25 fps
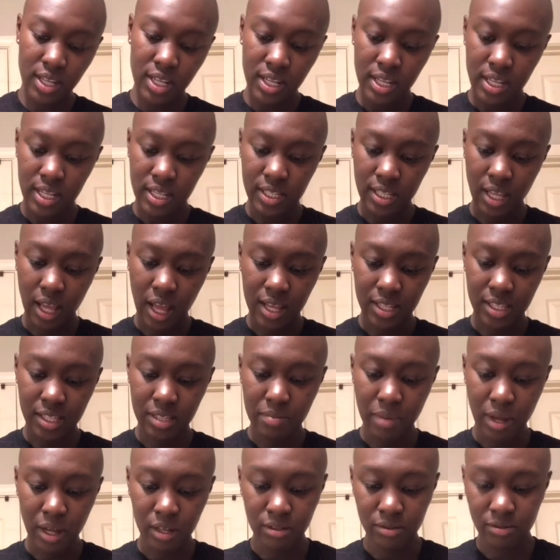these
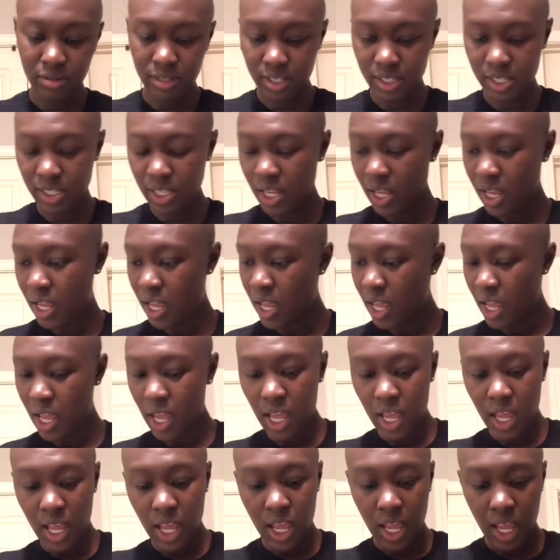awesome oats,
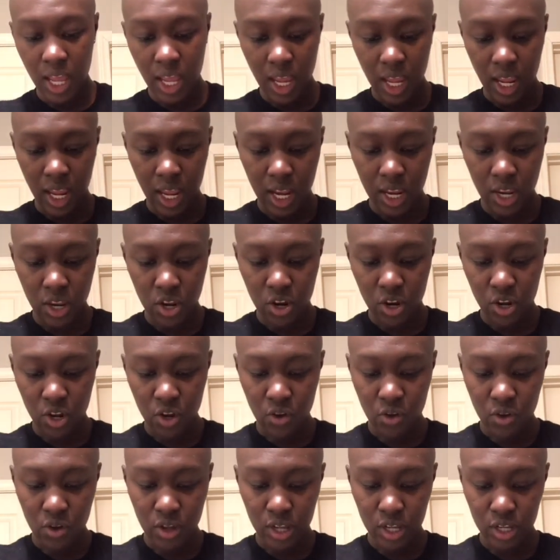and you're
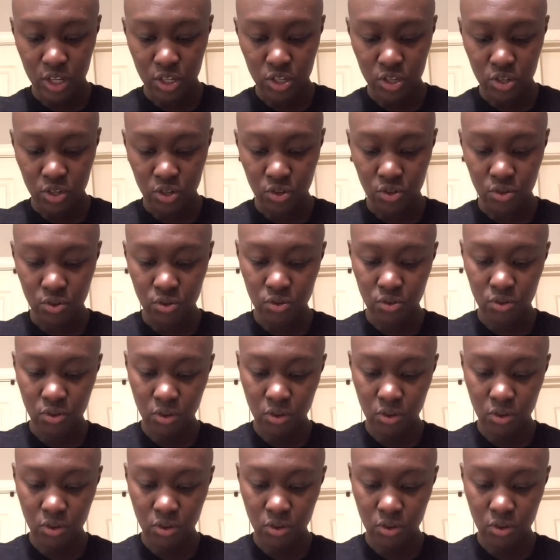going to